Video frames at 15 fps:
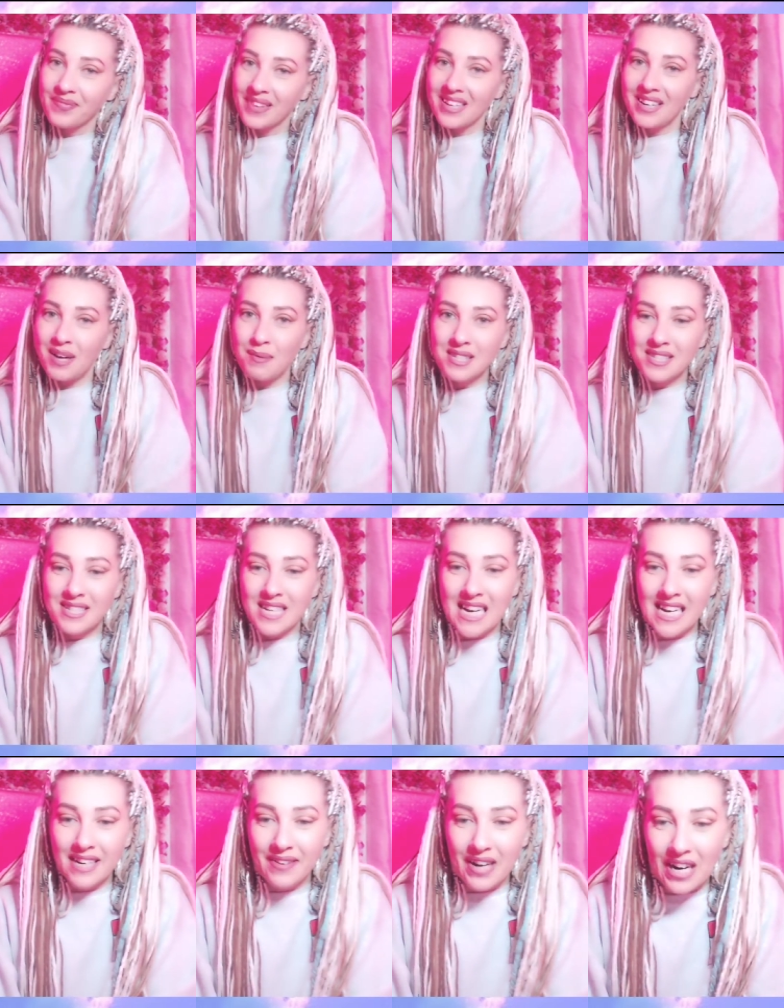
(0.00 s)

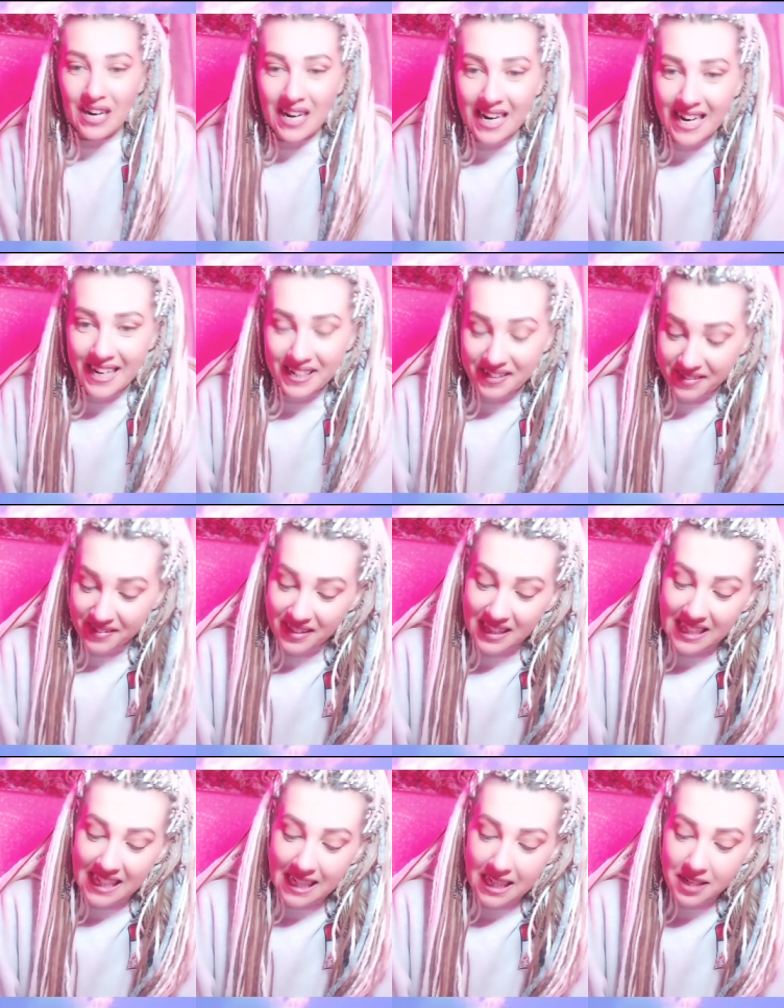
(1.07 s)
Namaste. All right,
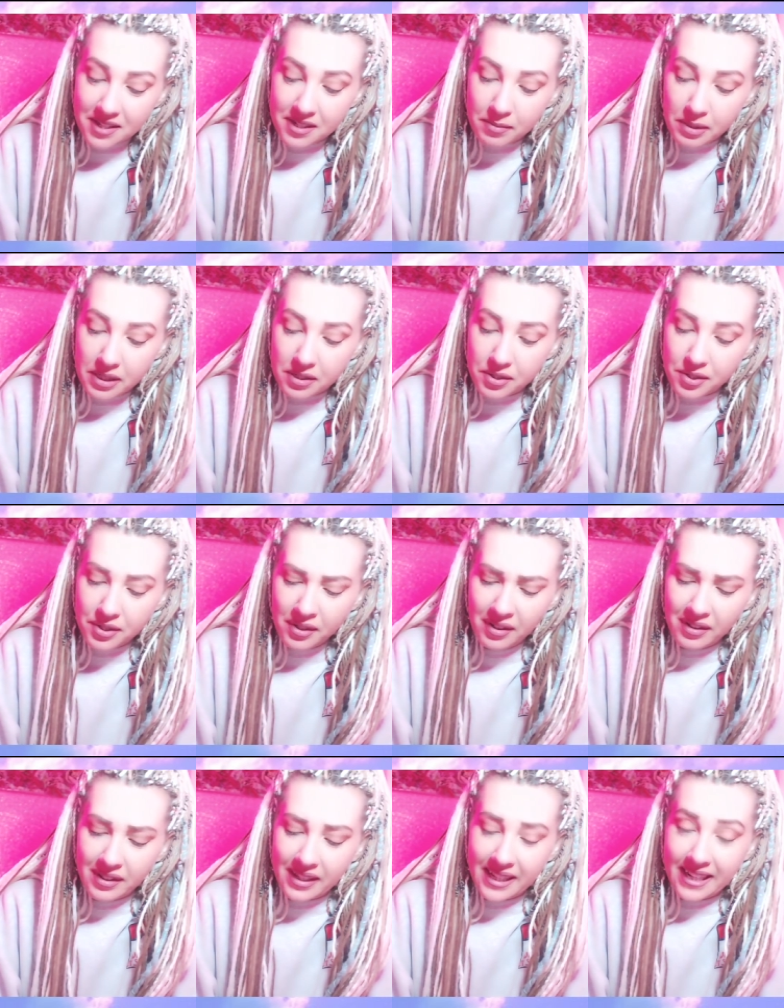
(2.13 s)
last but
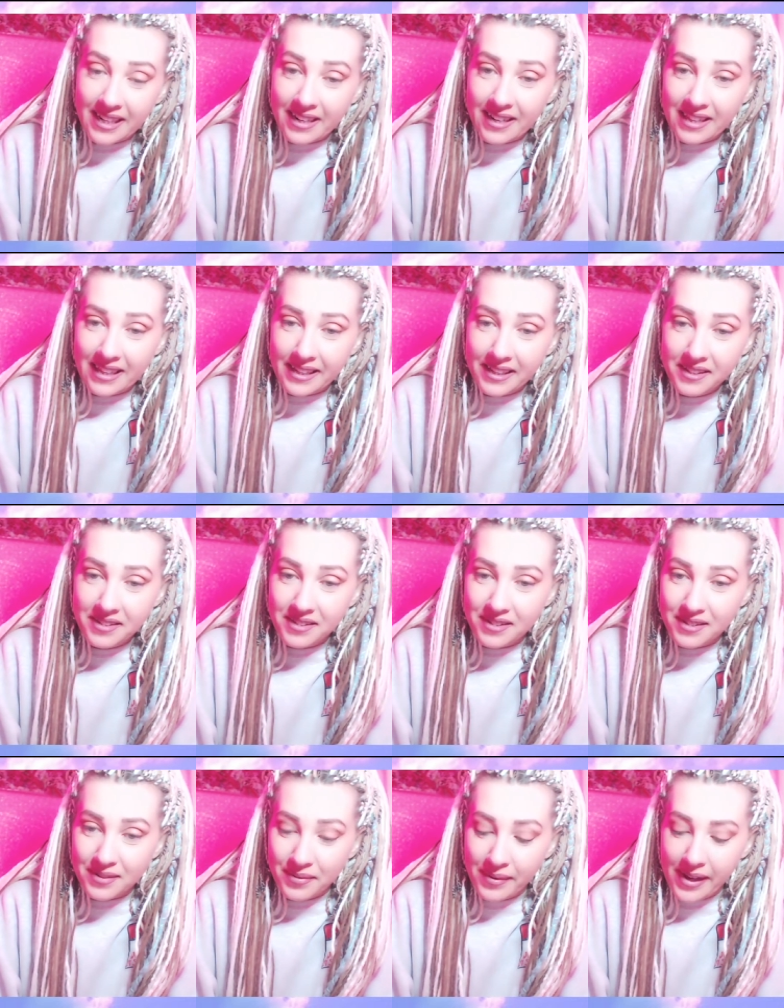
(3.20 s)
certainly not
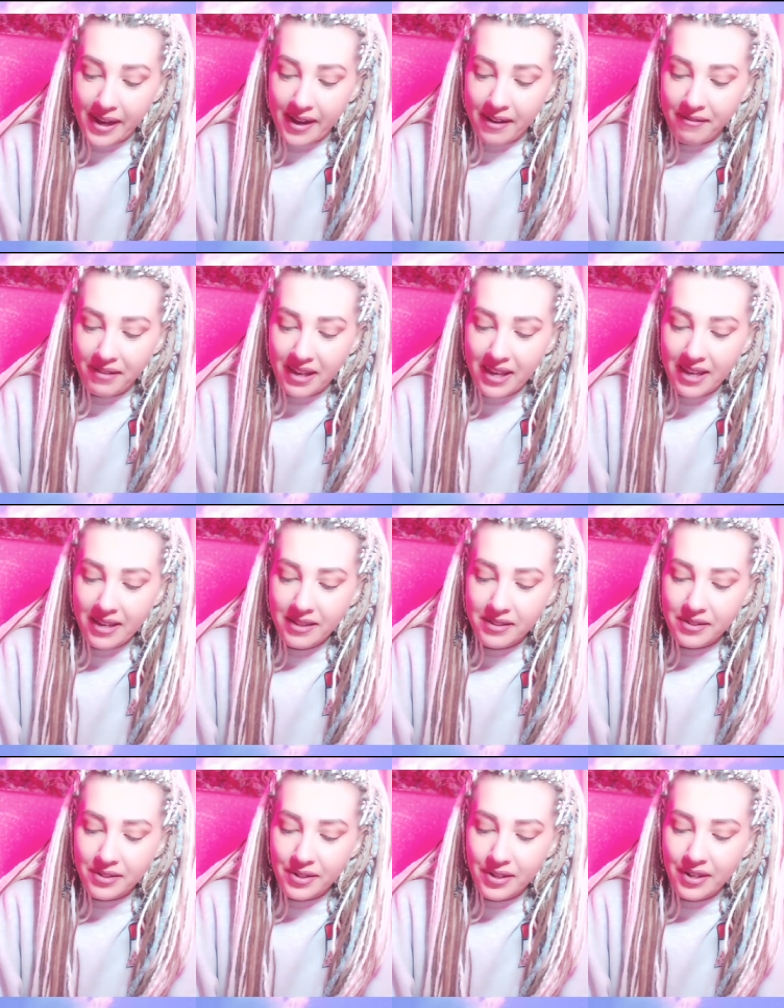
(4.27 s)
least, we have
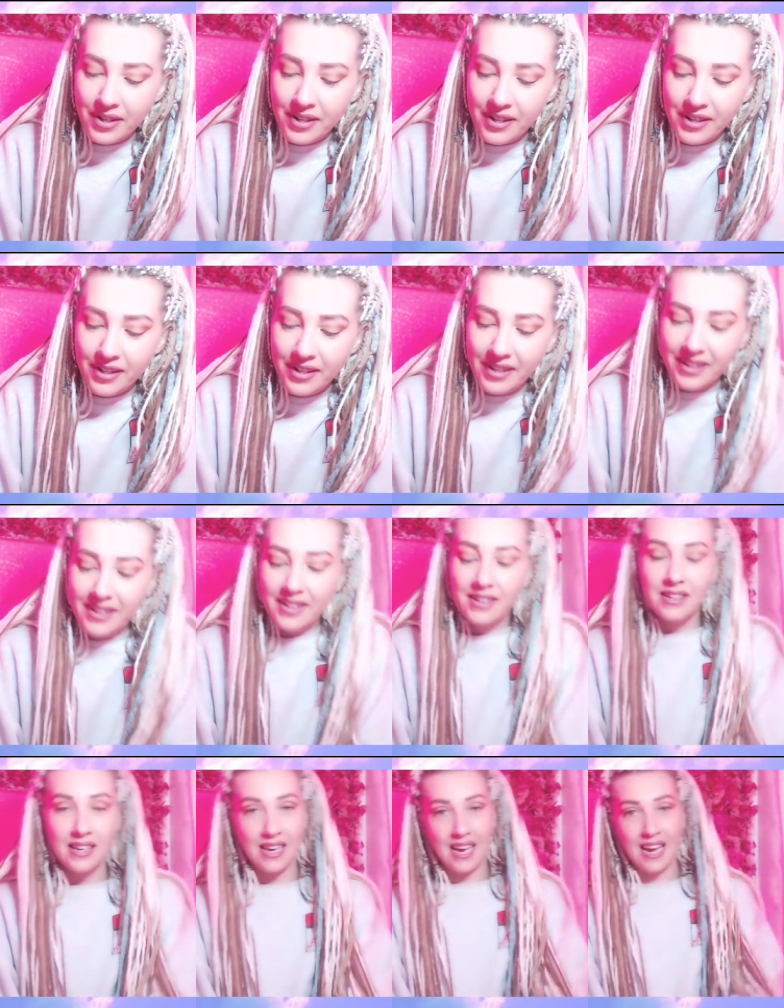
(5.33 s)
Cancer.
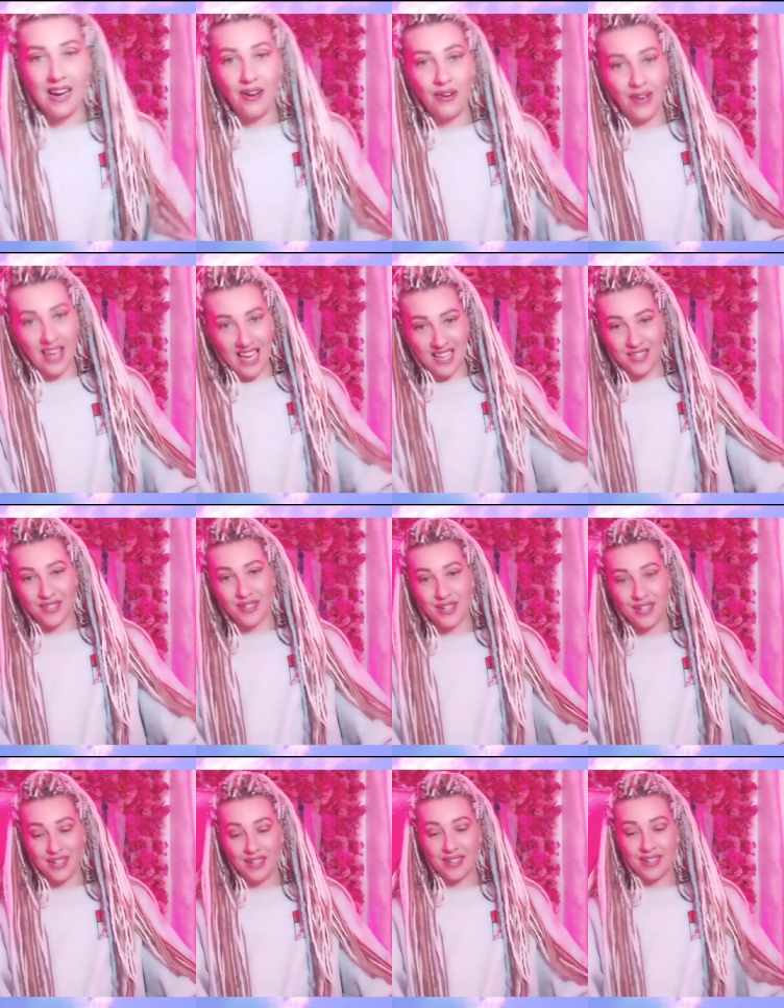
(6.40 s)
Hello, Cancer.